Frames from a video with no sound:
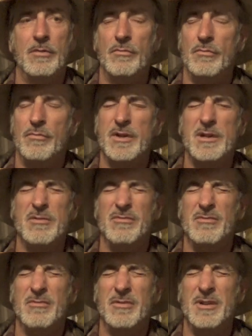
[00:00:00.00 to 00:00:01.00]

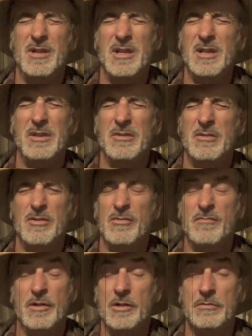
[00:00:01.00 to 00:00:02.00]
real nice
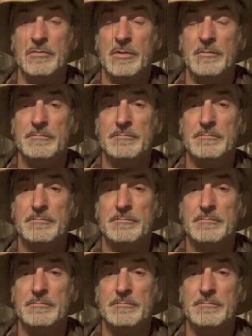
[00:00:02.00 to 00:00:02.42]
overcoat.